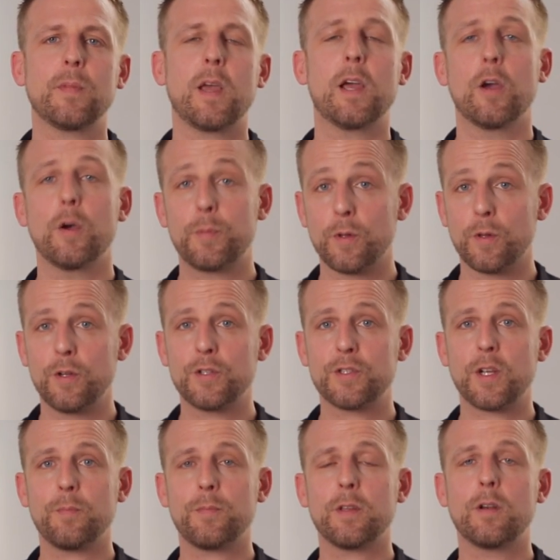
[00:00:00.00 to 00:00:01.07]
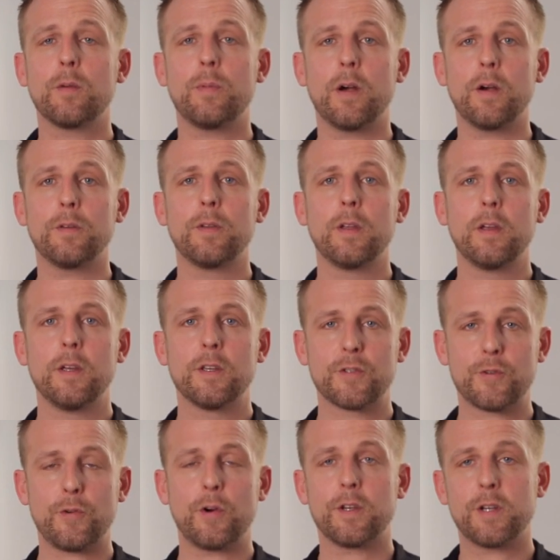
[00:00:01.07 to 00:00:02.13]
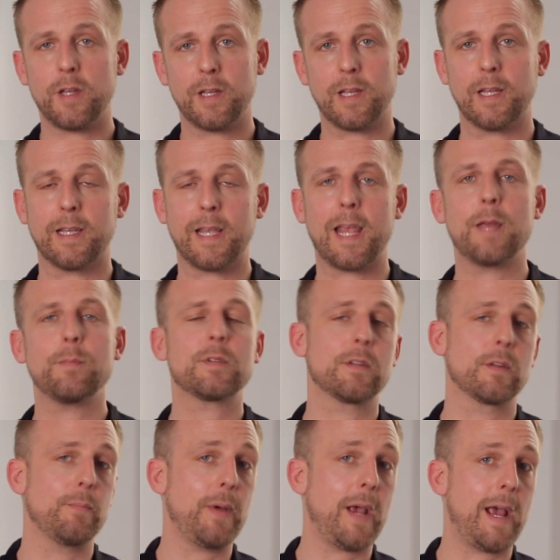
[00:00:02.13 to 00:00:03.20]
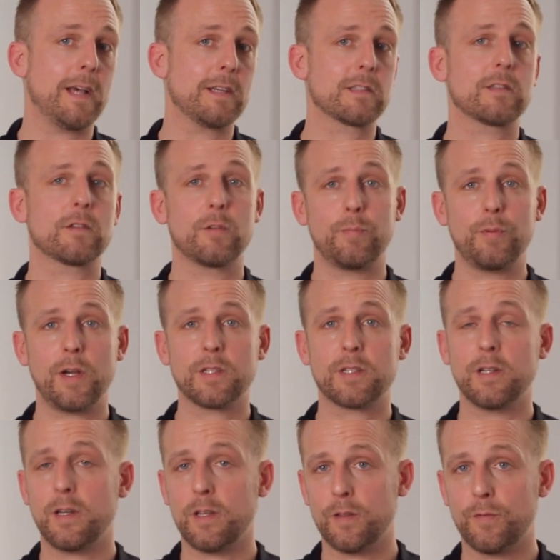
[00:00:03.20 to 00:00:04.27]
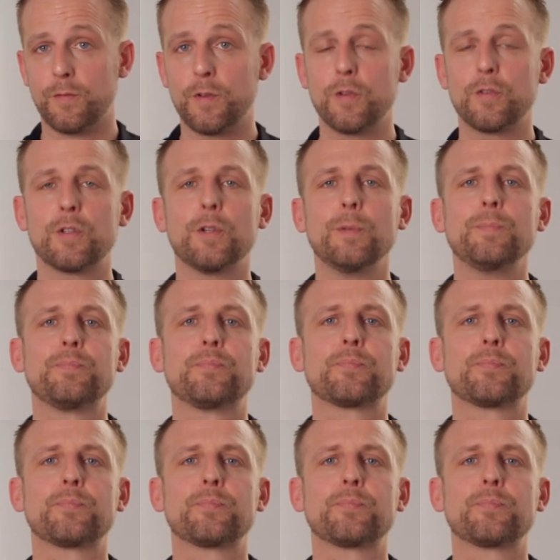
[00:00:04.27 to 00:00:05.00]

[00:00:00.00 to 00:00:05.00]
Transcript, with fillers: I hope you learned something about storytelling in games in the past, the present, and the future.